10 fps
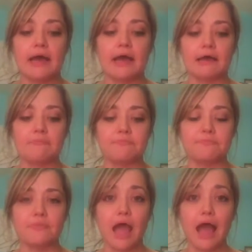
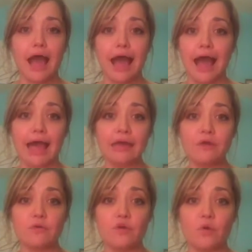I
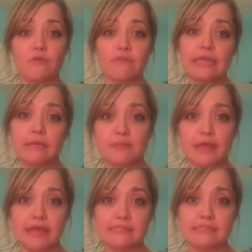don't know of any
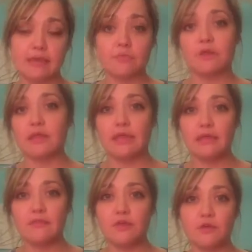place that
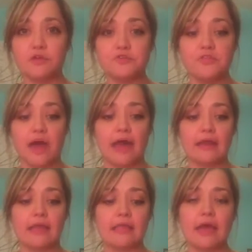you could do that.
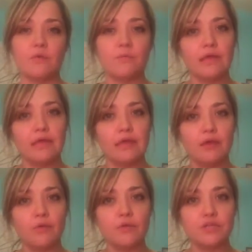And yet we
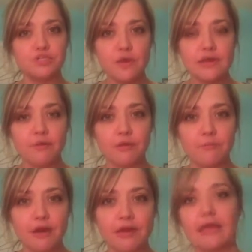join network
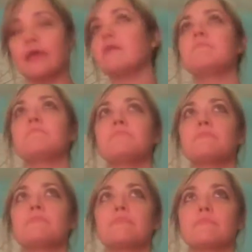marketing
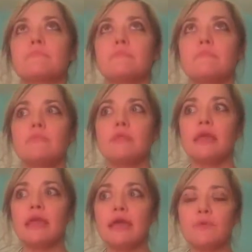
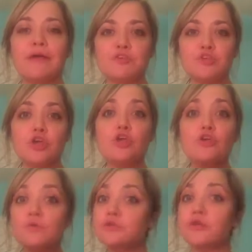and we have these
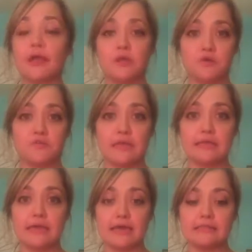huge grandiose
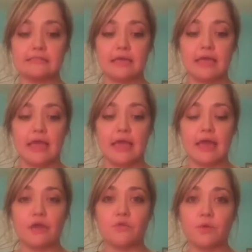ideas,
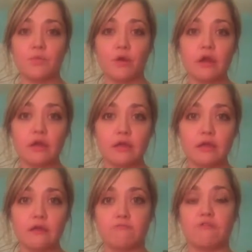and we work
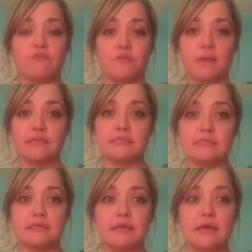for a few months,